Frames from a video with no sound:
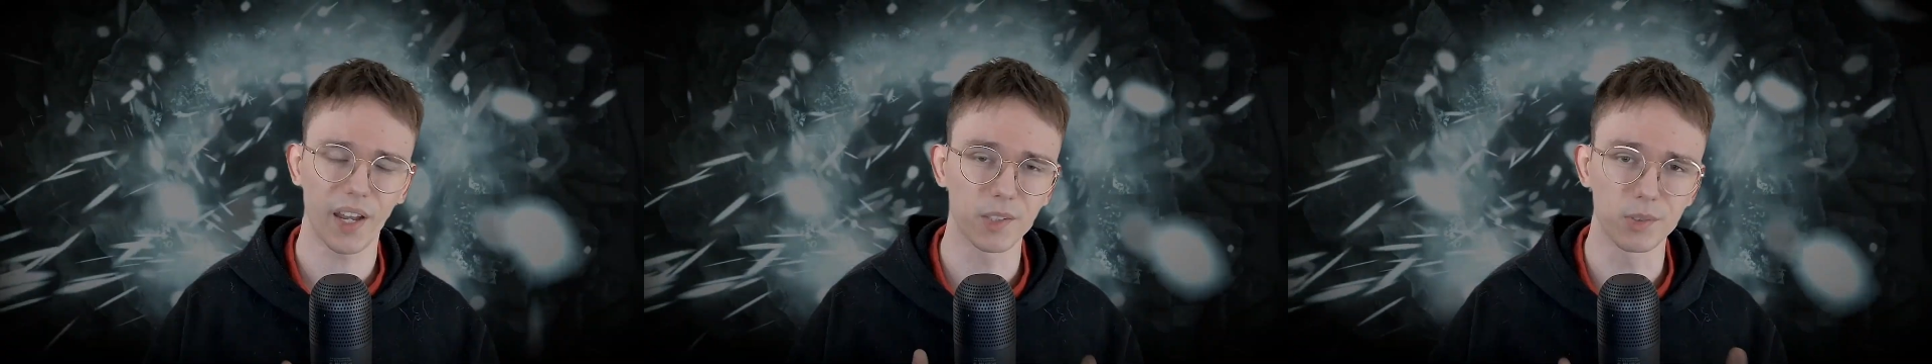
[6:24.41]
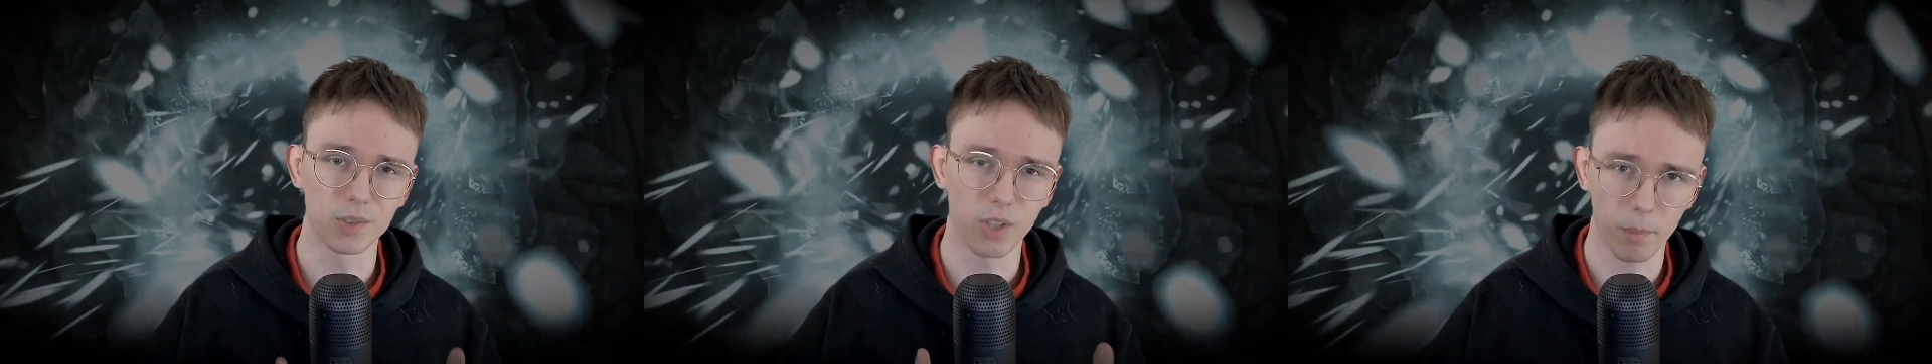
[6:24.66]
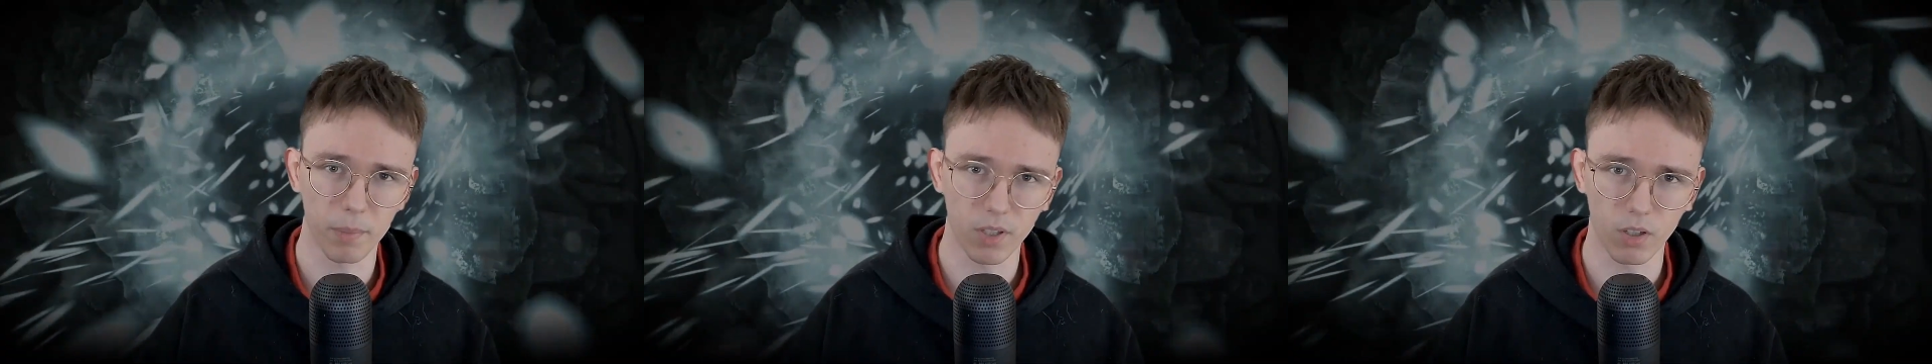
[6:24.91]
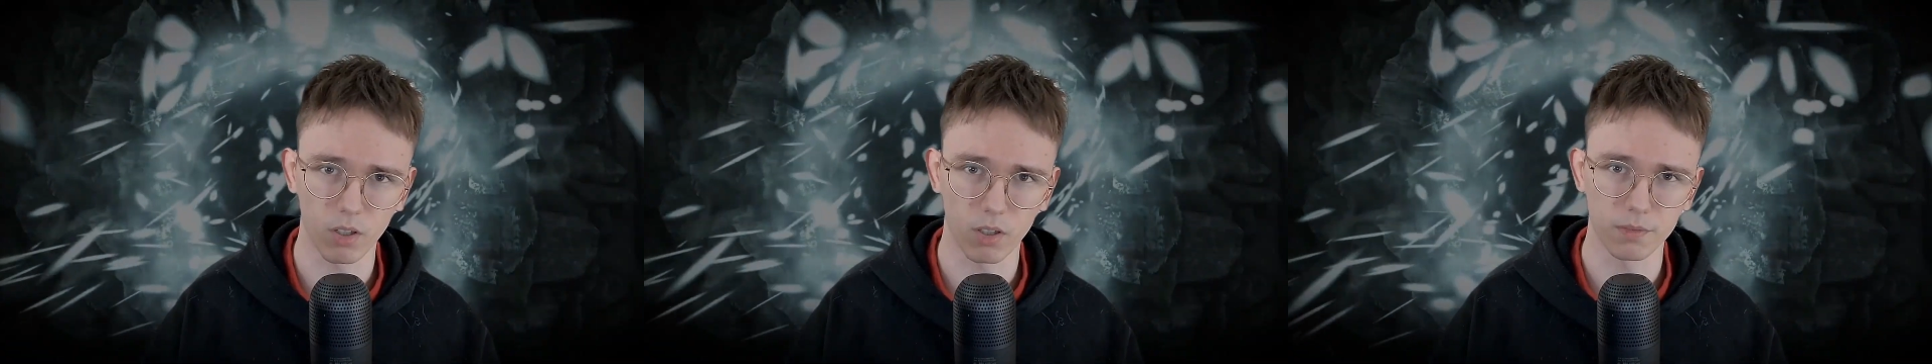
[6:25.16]
And to top it
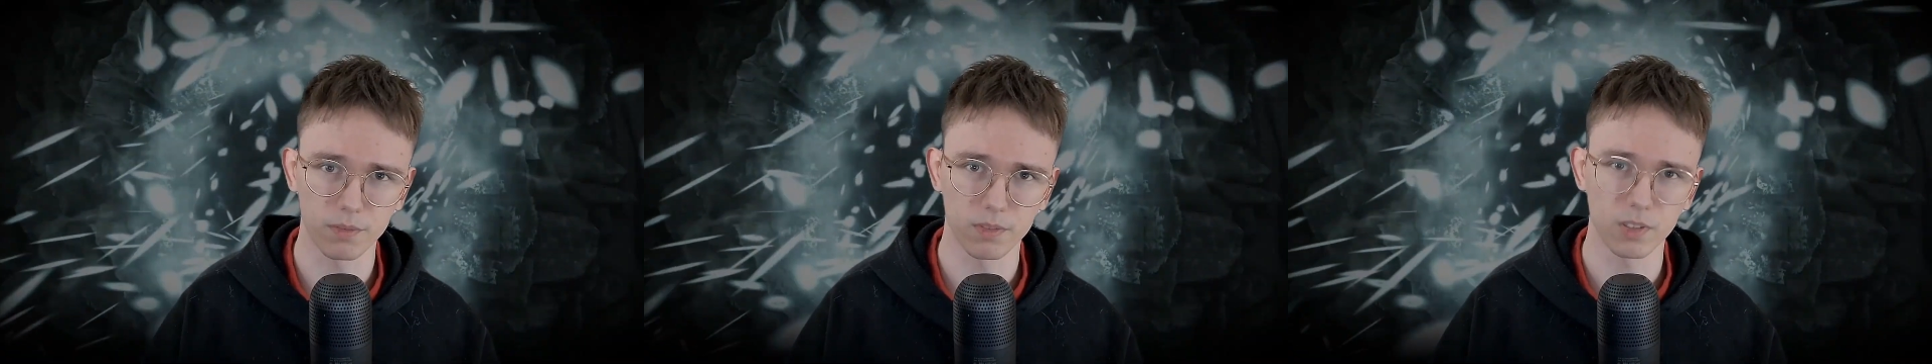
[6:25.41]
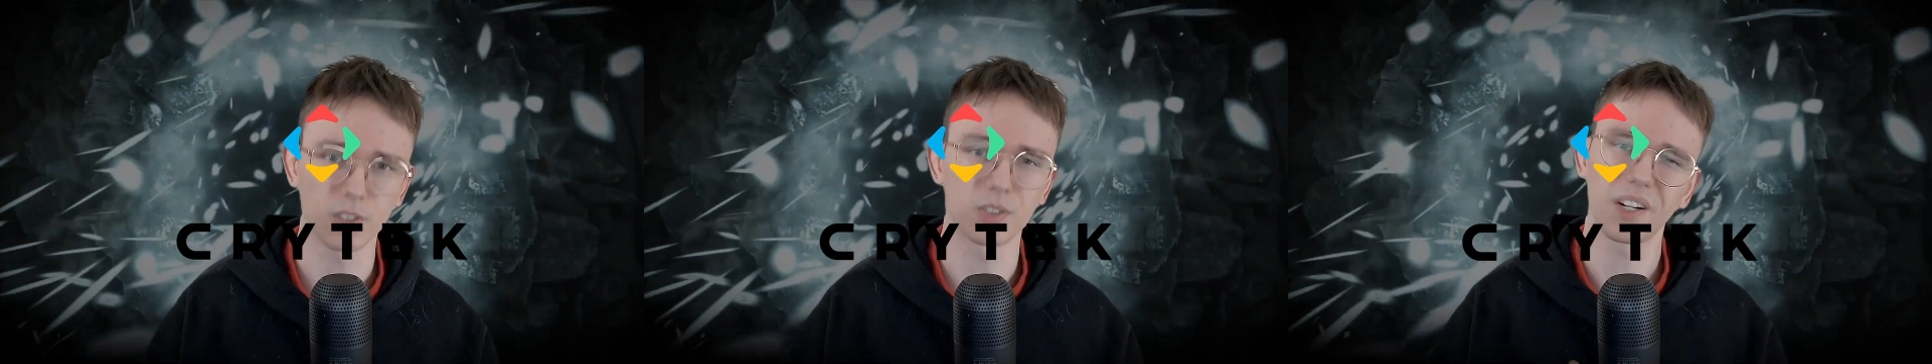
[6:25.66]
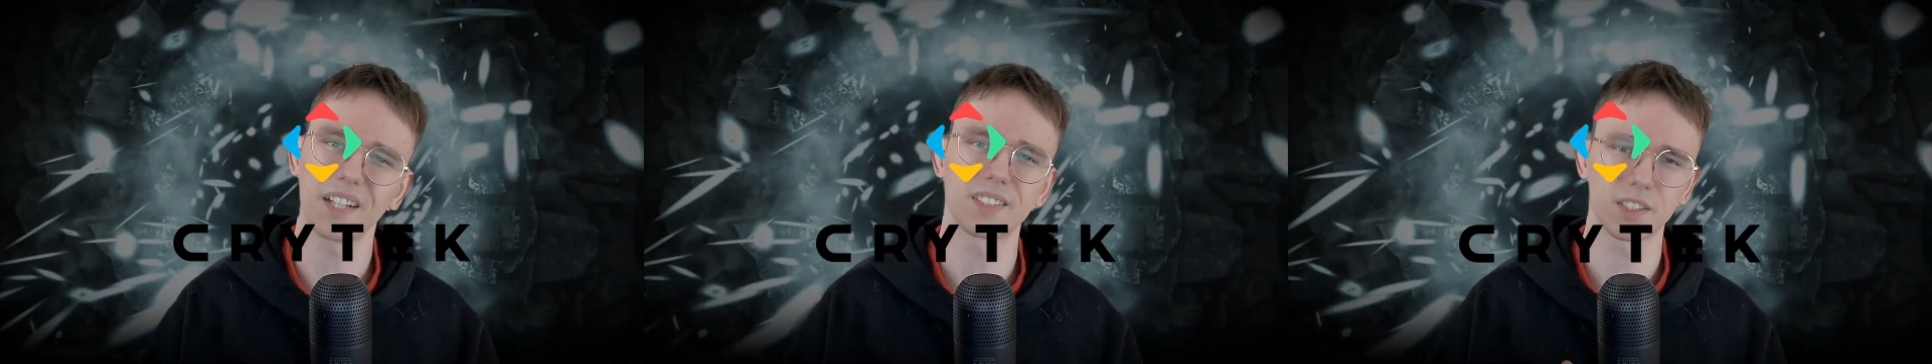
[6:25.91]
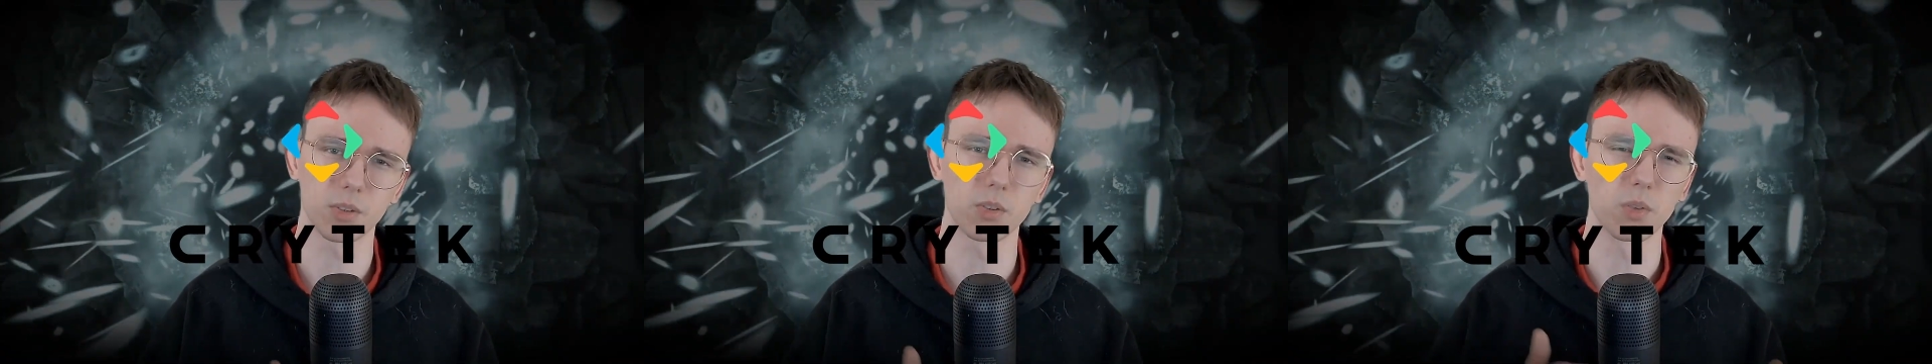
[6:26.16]
all off,
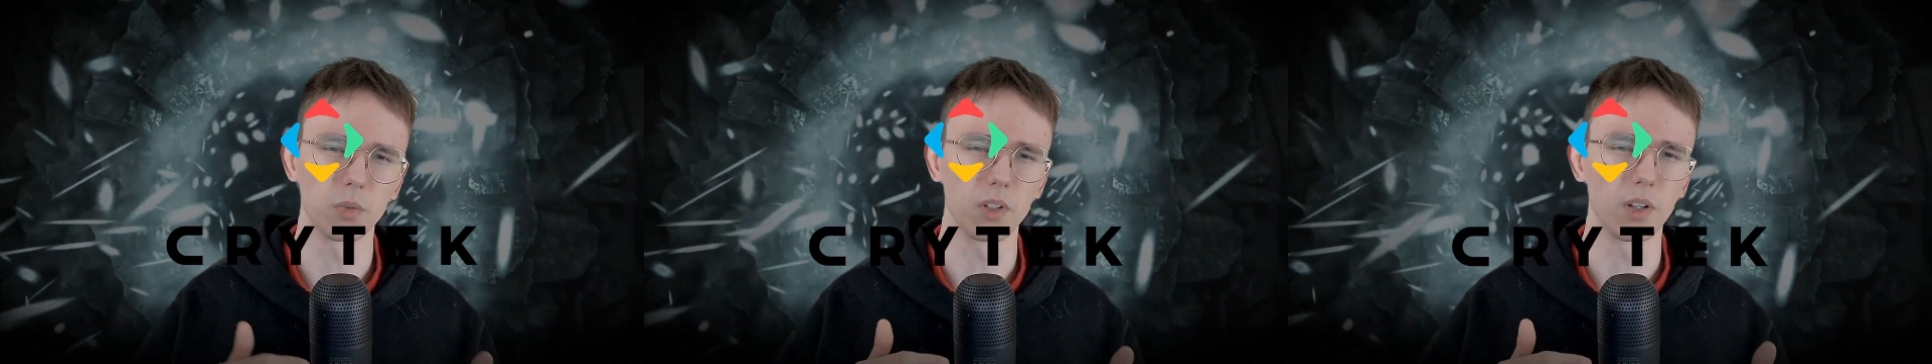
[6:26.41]
Crytek took